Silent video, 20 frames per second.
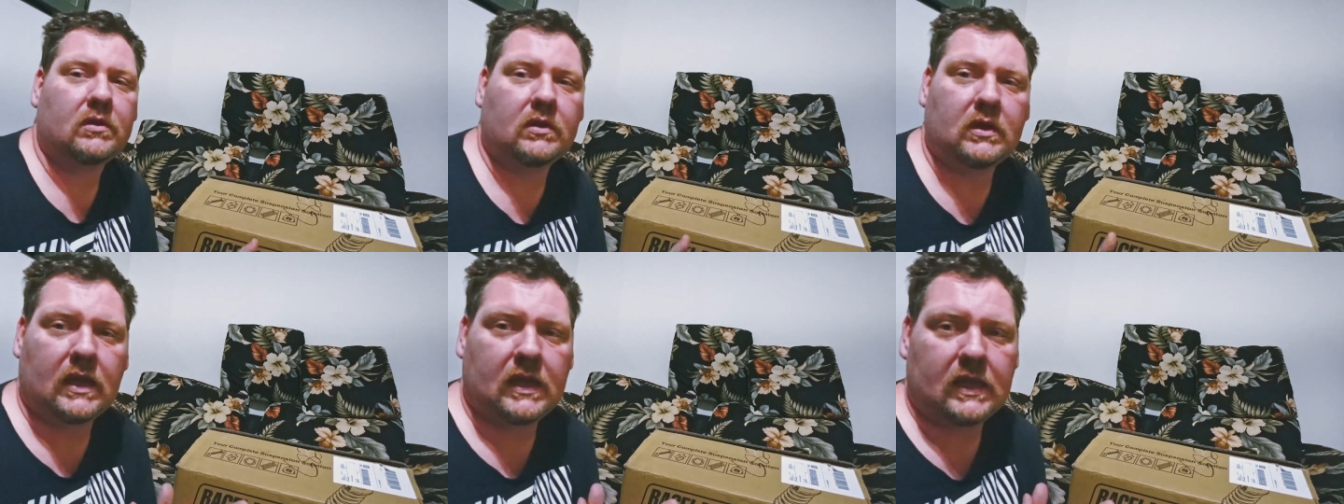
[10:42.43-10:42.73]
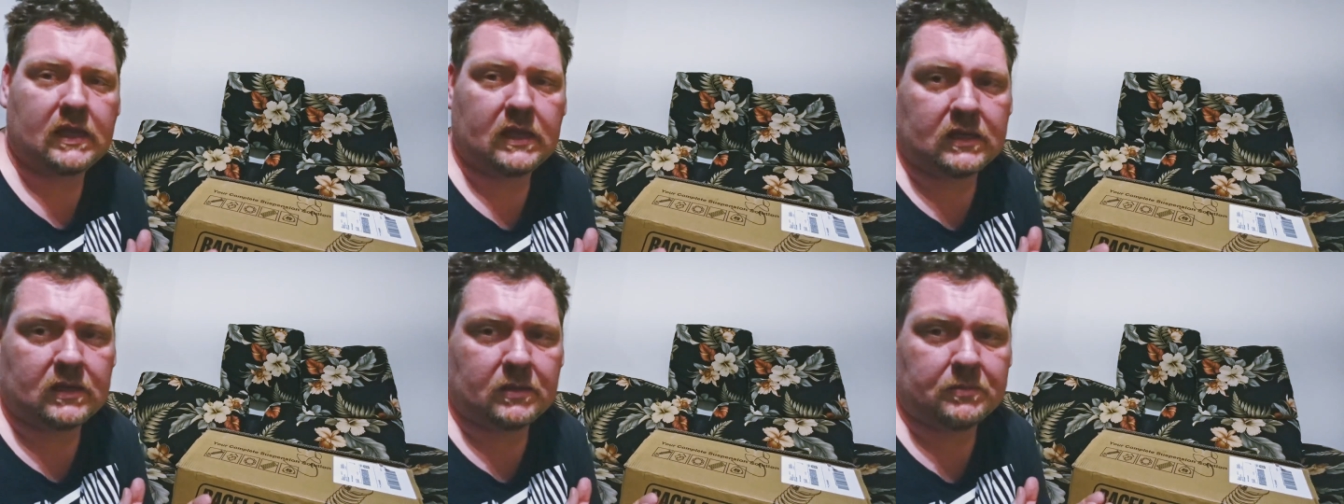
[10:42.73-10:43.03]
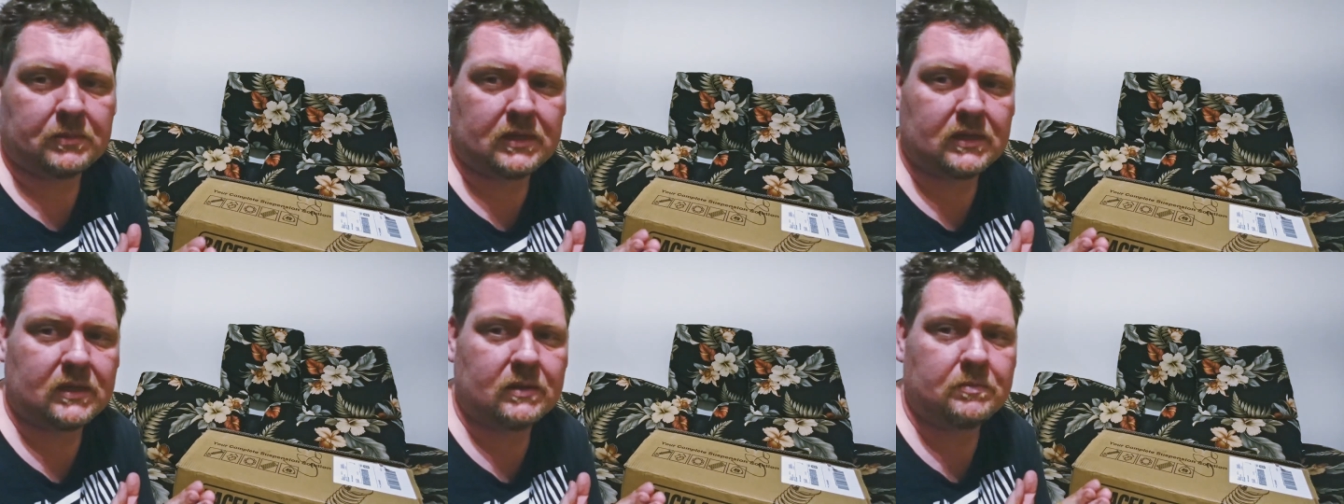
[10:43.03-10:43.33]
and I'm
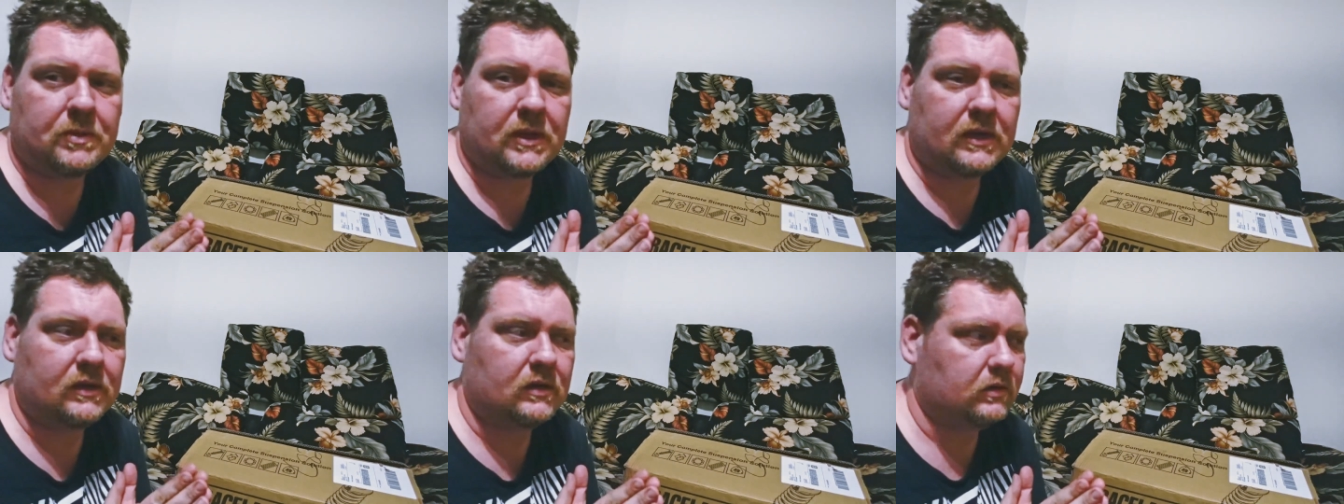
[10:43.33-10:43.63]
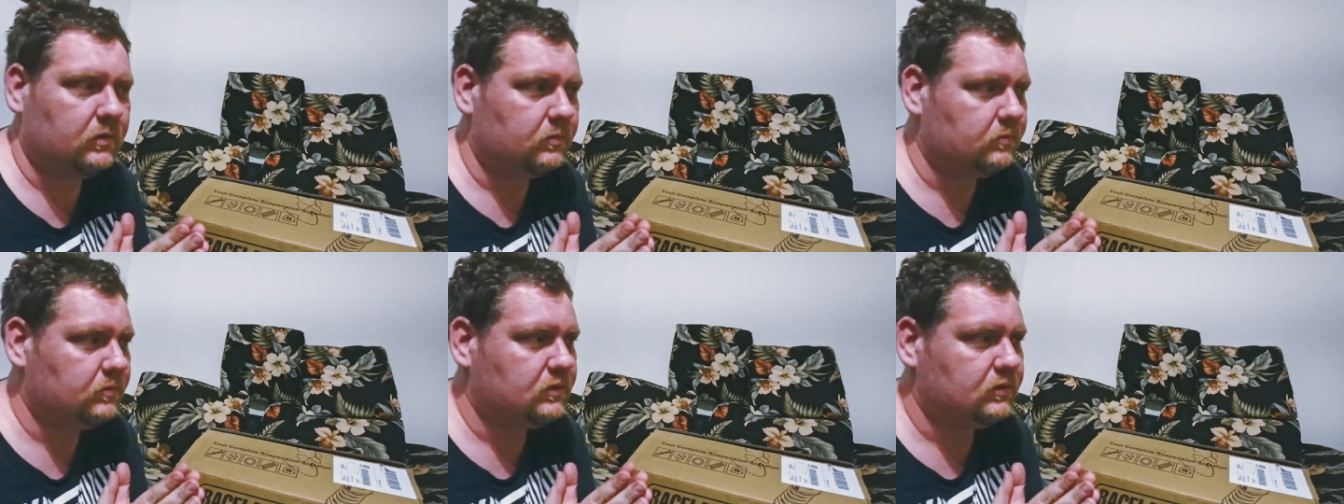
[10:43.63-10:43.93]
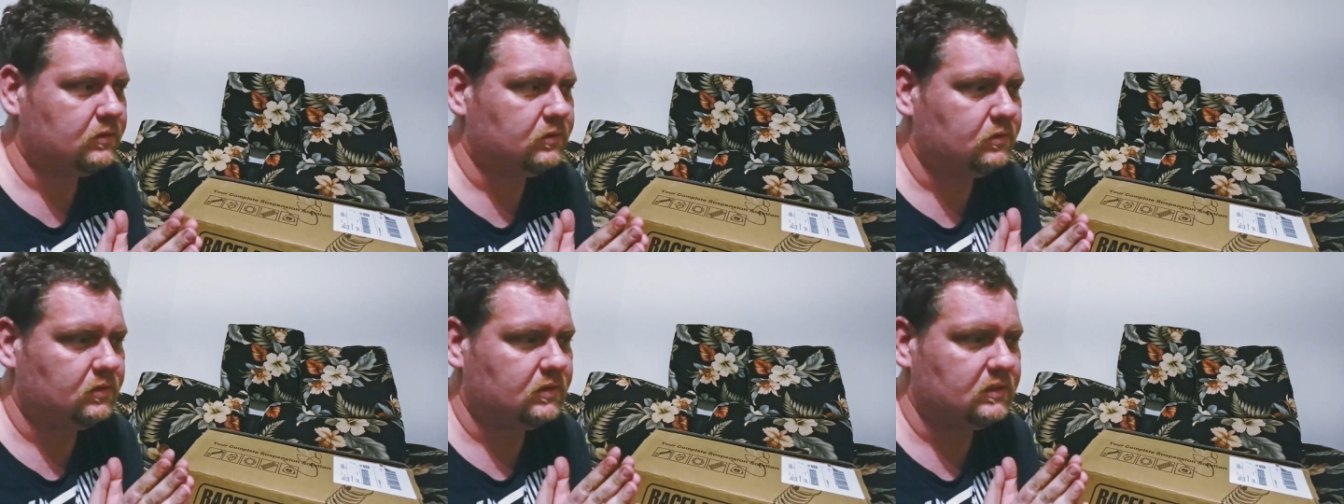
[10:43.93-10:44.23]
gonna compare them
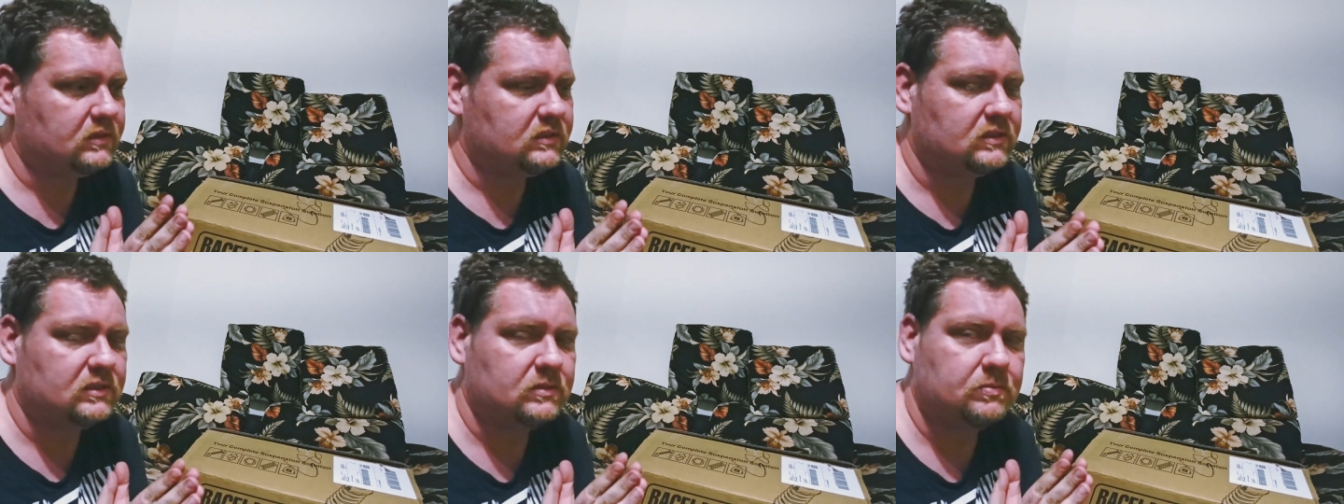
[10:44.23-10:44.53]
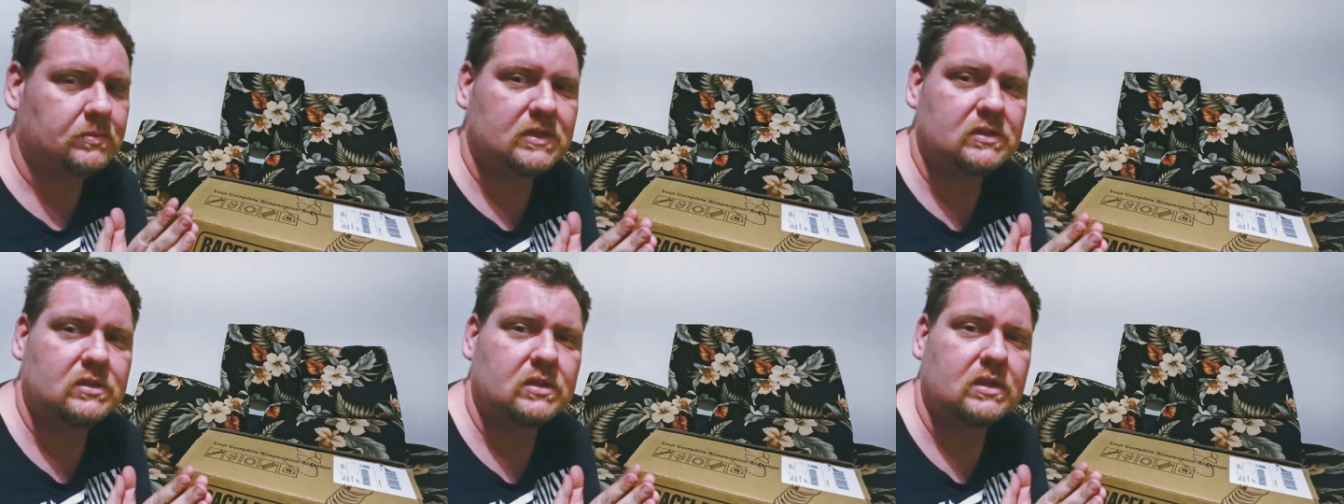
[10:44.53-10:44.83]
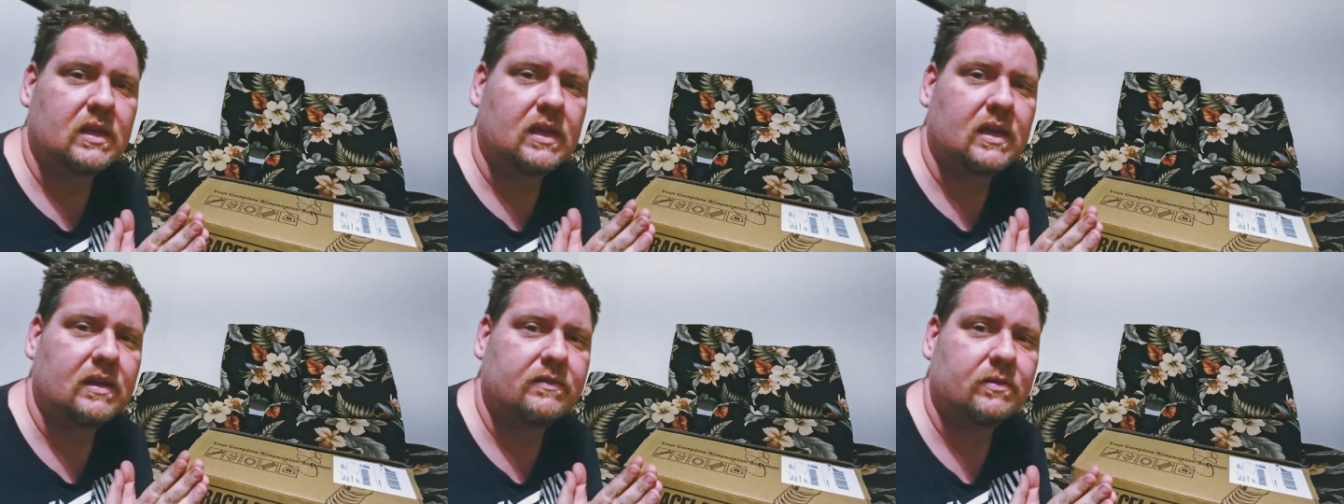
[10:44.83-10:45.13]
to the suspension
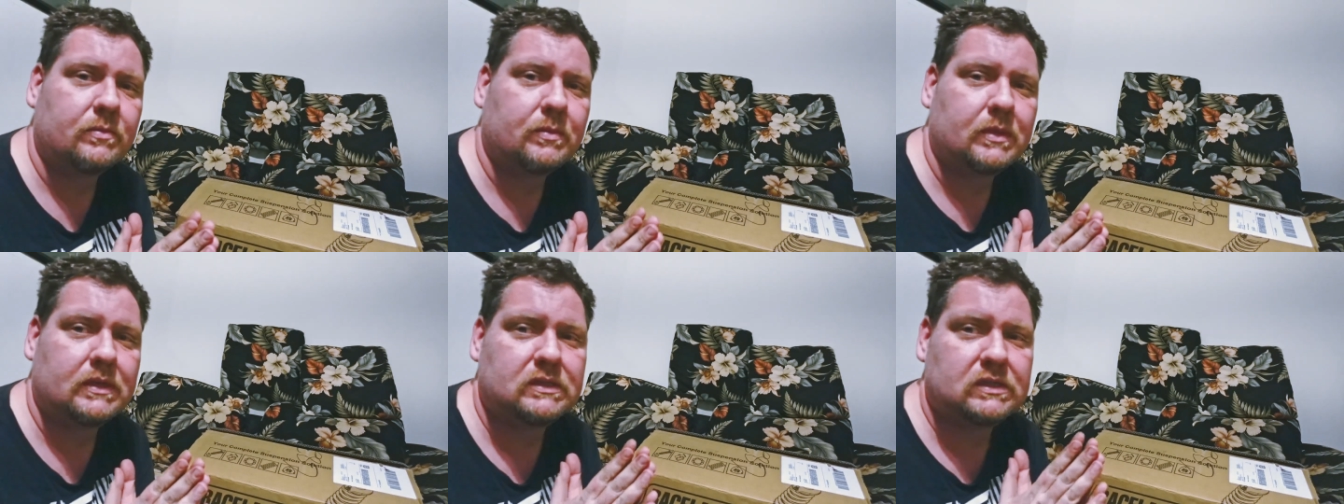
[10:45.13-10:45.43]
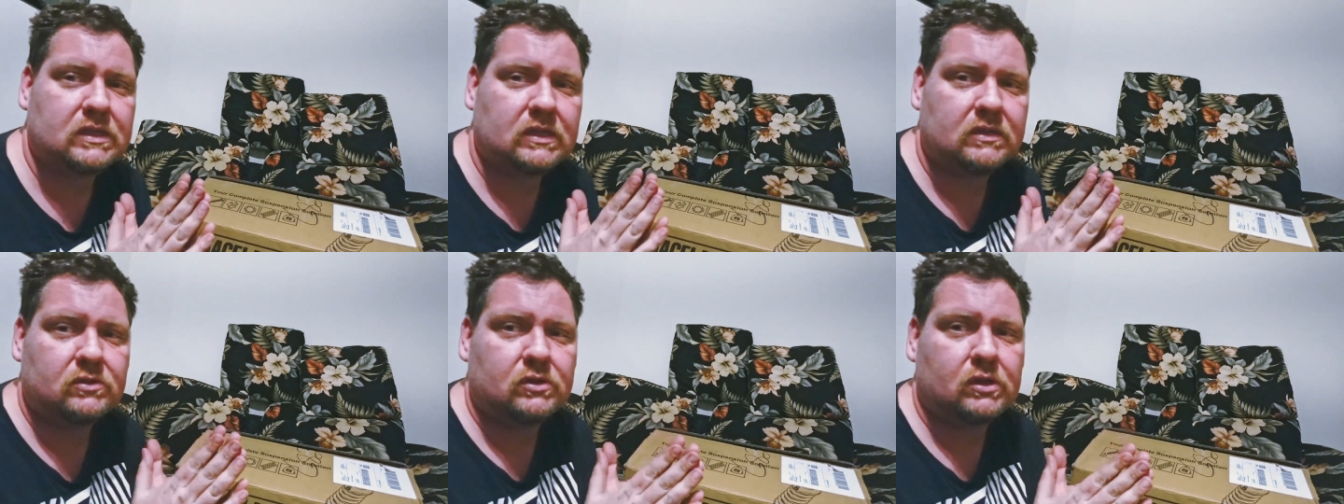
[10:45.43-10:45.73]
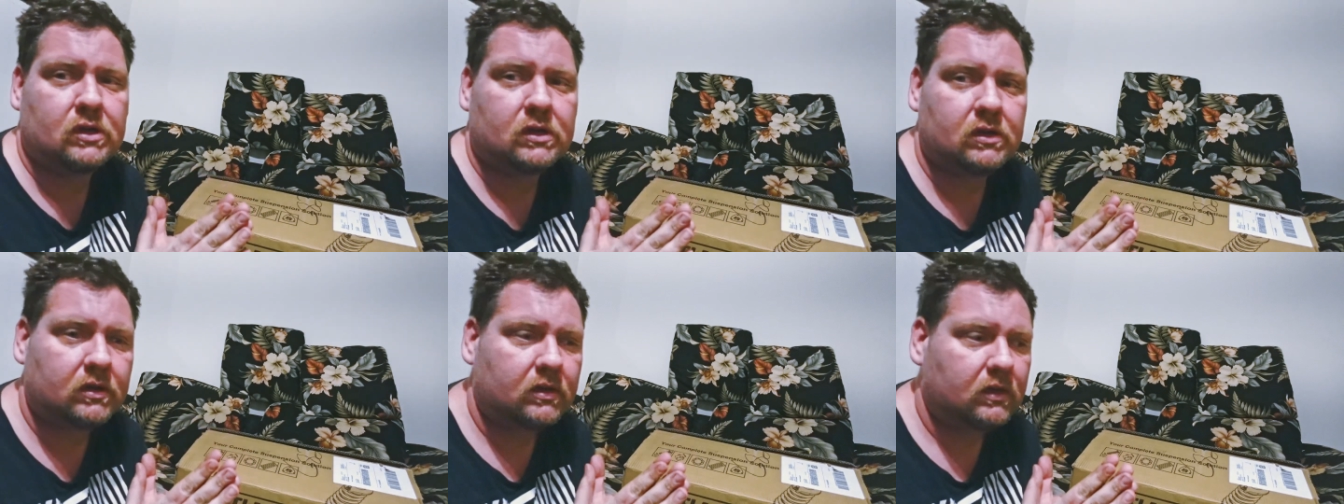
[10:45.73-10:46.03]
I have on my
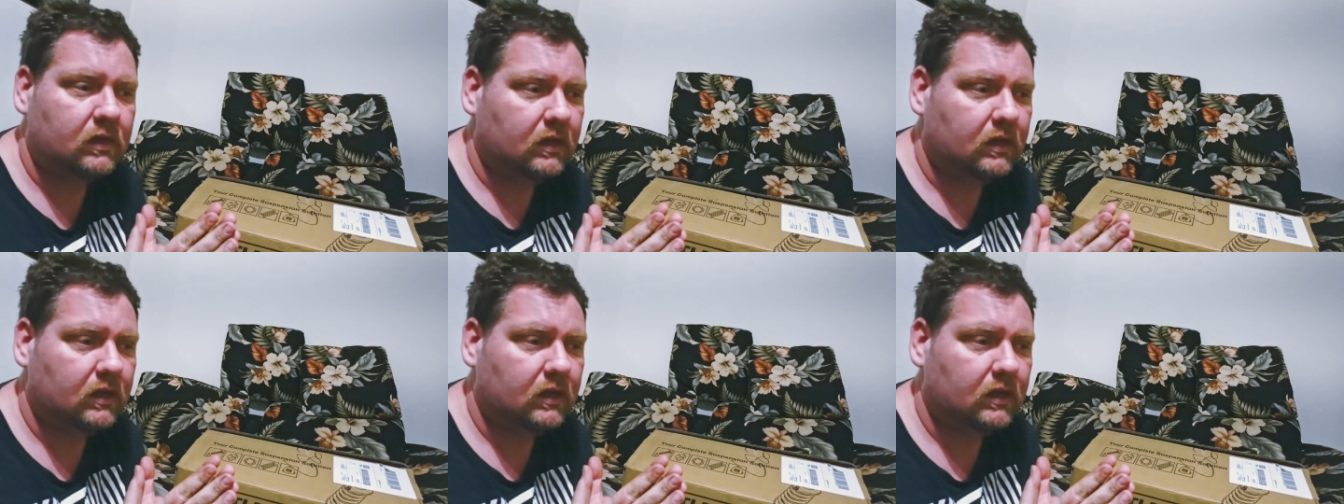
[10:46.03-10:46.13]
Sentra,